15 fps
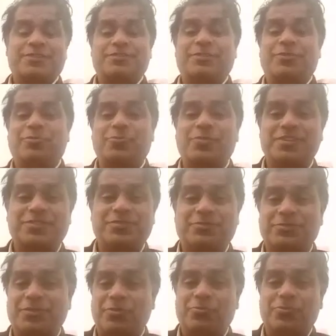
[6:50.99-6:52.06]
Now
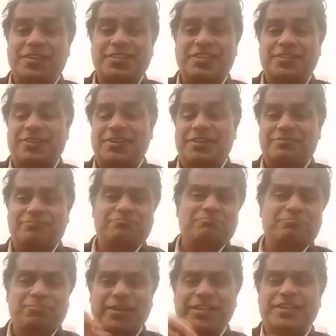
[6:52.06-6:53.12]
what they thought?
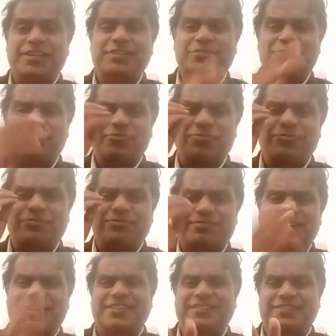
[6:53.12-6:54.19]
Please don't
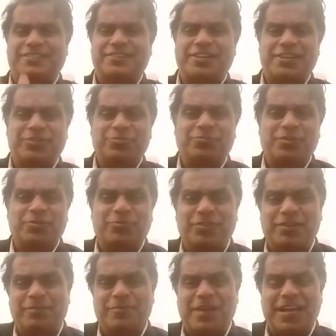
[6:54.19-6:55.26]
write that you are
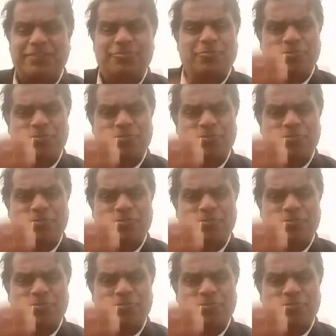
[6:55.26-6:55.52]
going back.